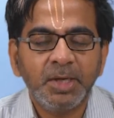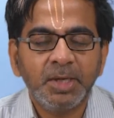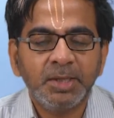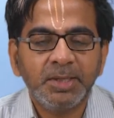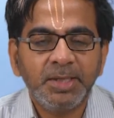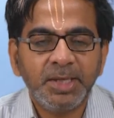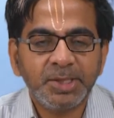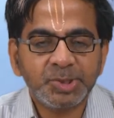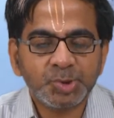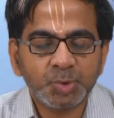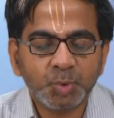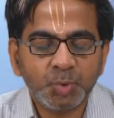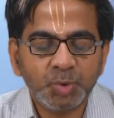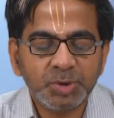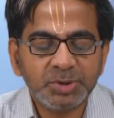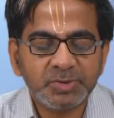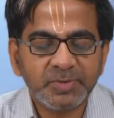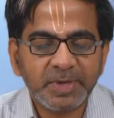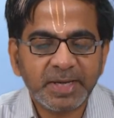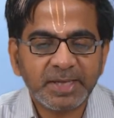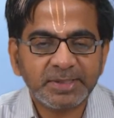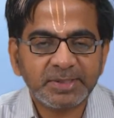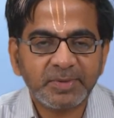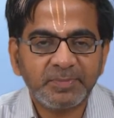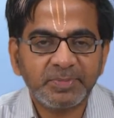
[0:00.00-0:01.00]
these tools
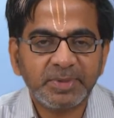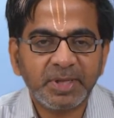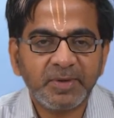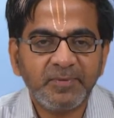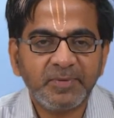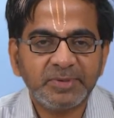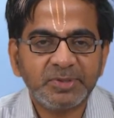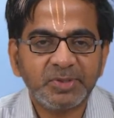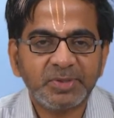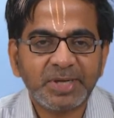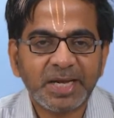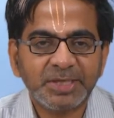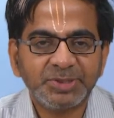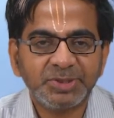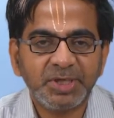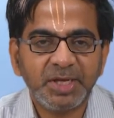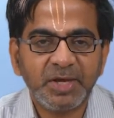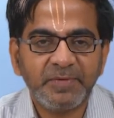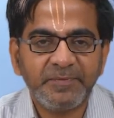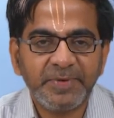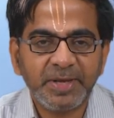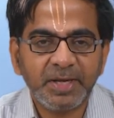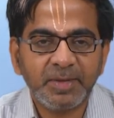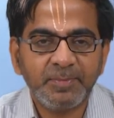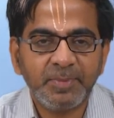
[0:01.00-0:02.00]
were something which was actually
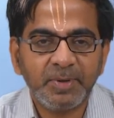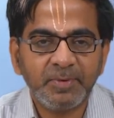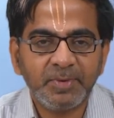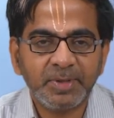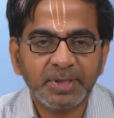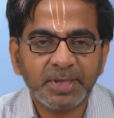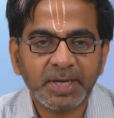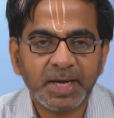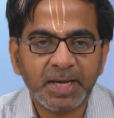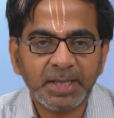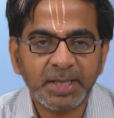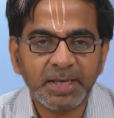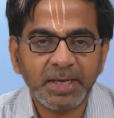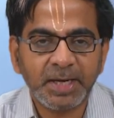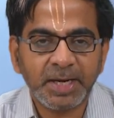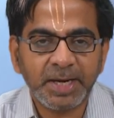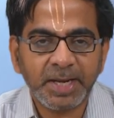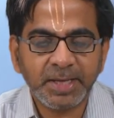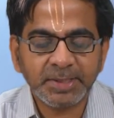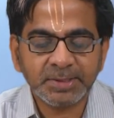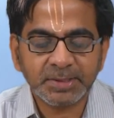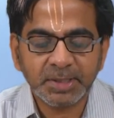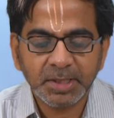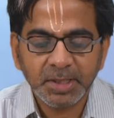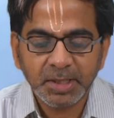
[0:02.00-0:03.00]
available with Kali
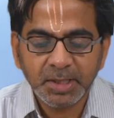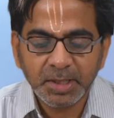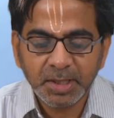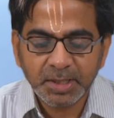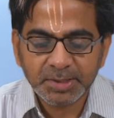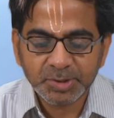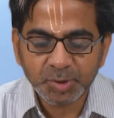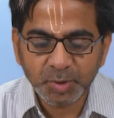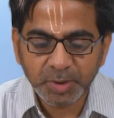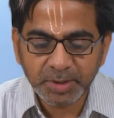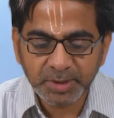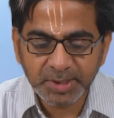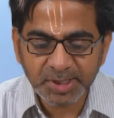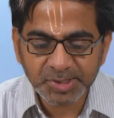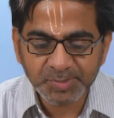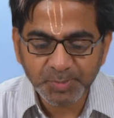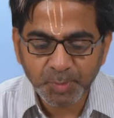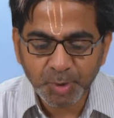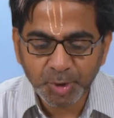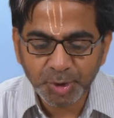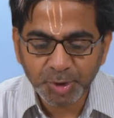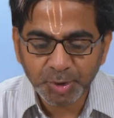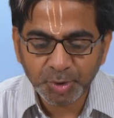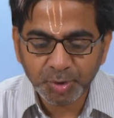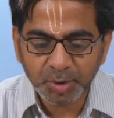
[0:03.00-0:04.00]
Linux. So, in this
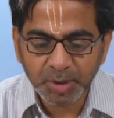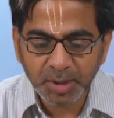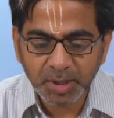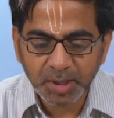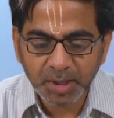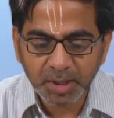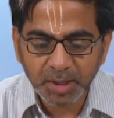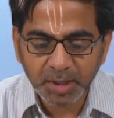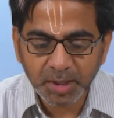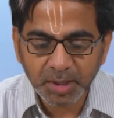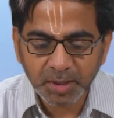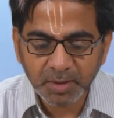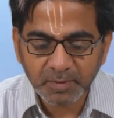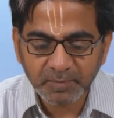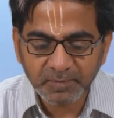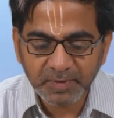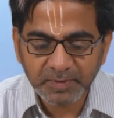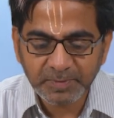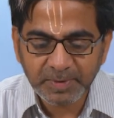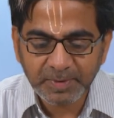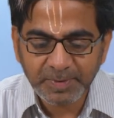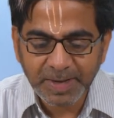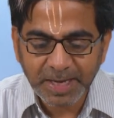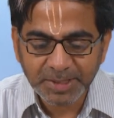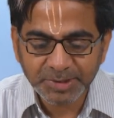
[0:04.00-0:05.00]
module we
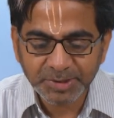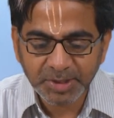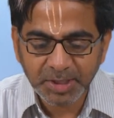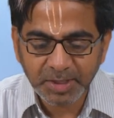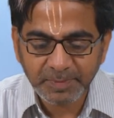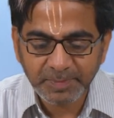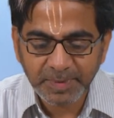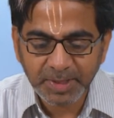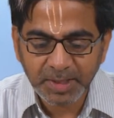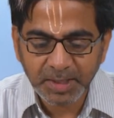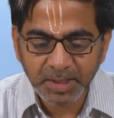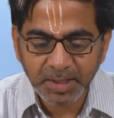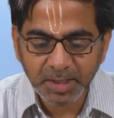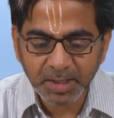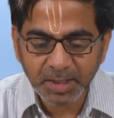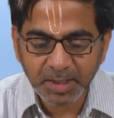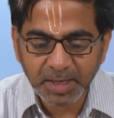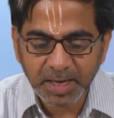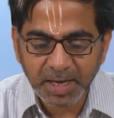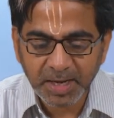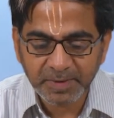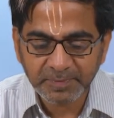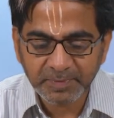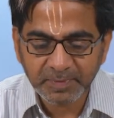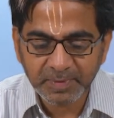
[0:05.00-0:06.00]
will actually be
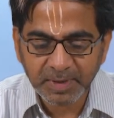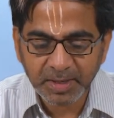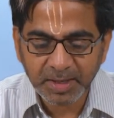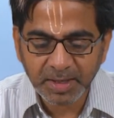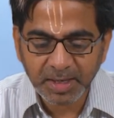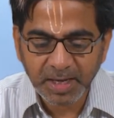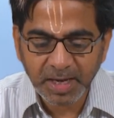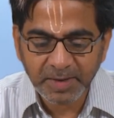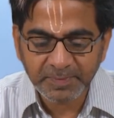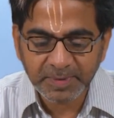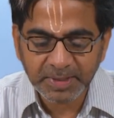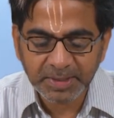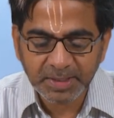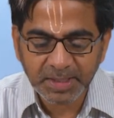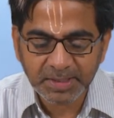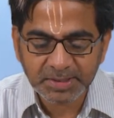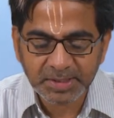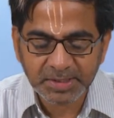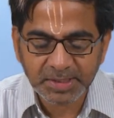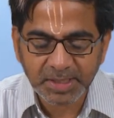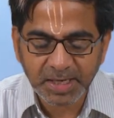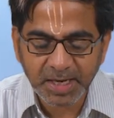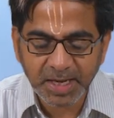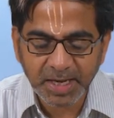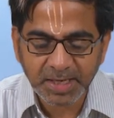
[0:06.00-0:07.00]
having this
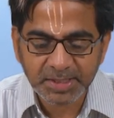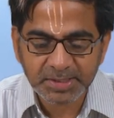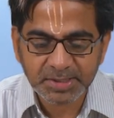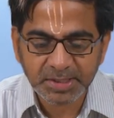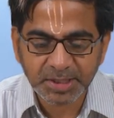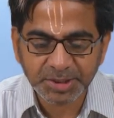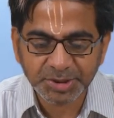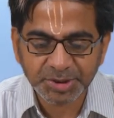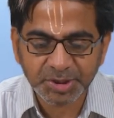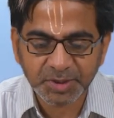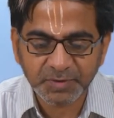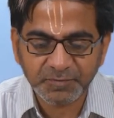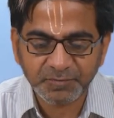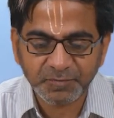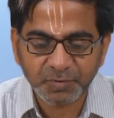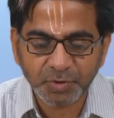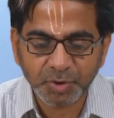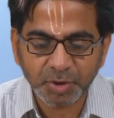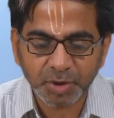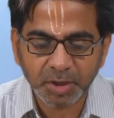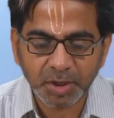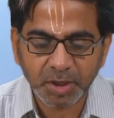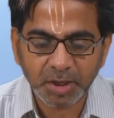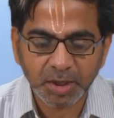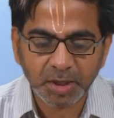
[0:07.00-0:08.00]
as a last session
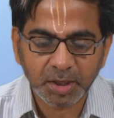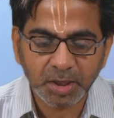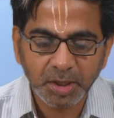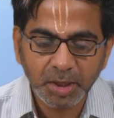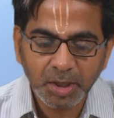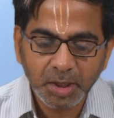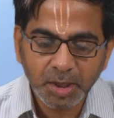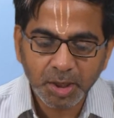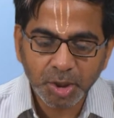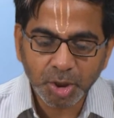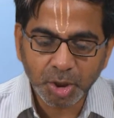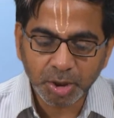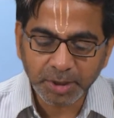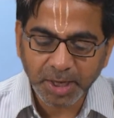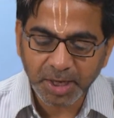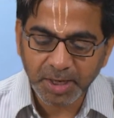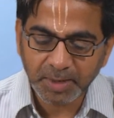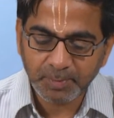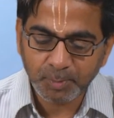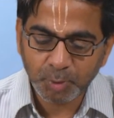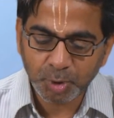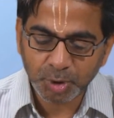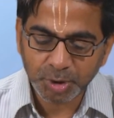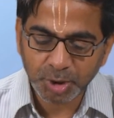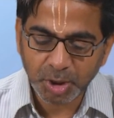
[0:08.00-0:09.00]
for talking
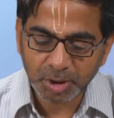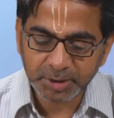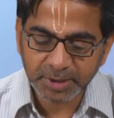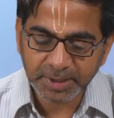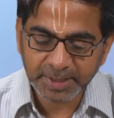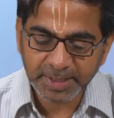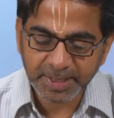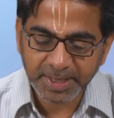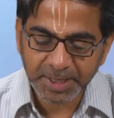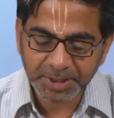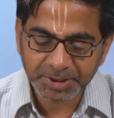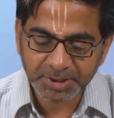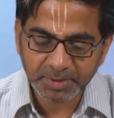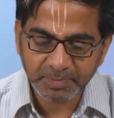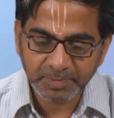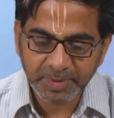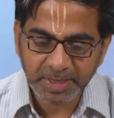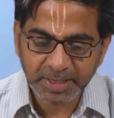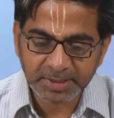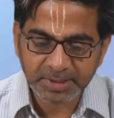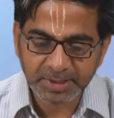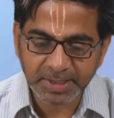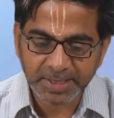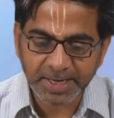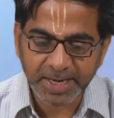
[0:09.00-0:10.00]
about the authentication
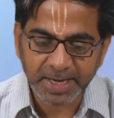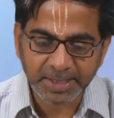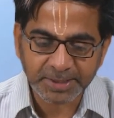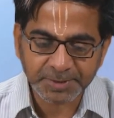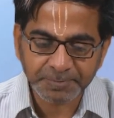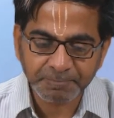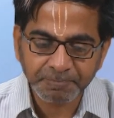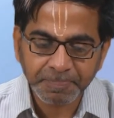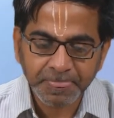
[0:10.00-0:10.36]
based attack.